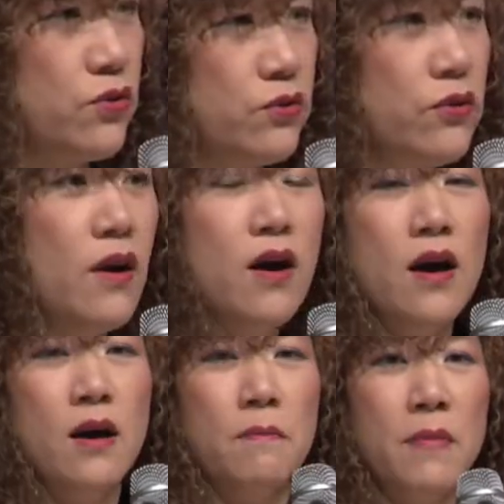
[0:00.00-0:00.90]
to
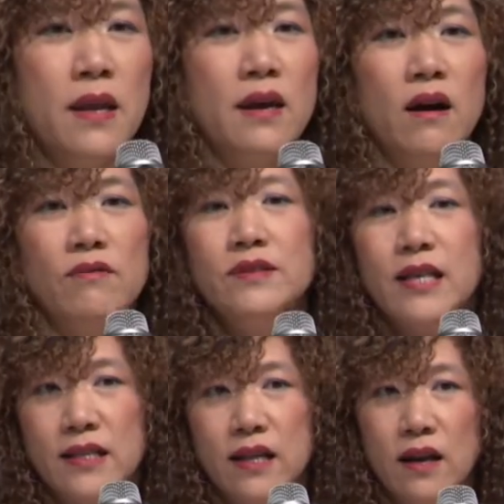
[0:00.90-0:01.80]
many of
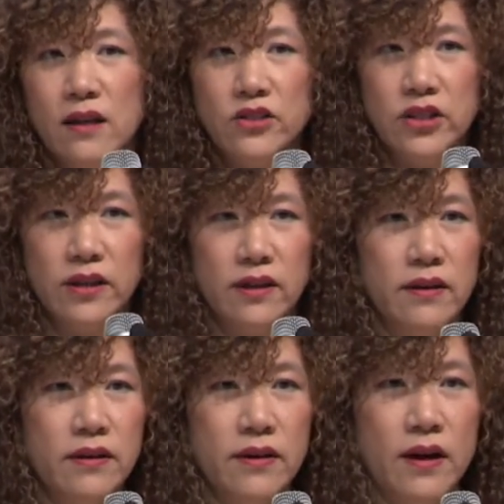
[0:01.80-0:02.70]
technology.
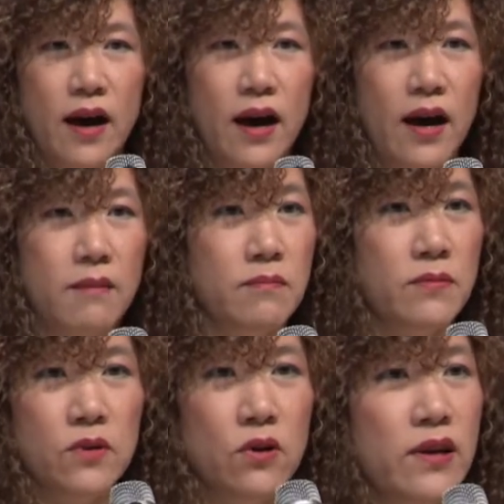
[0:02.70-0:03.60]
Um,
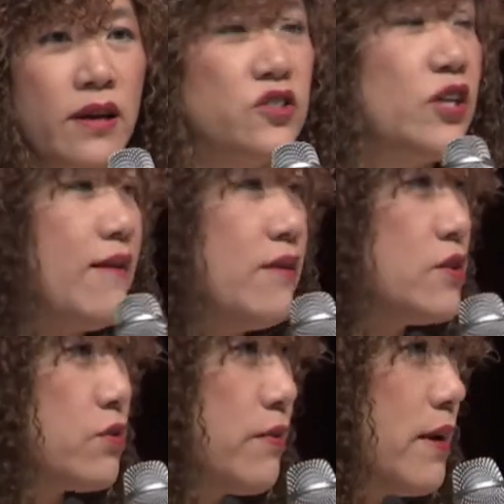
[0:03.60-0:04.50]
look at
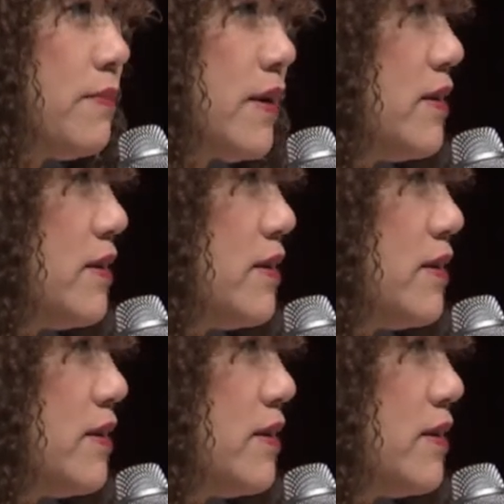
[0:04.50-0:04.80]
JavaScript,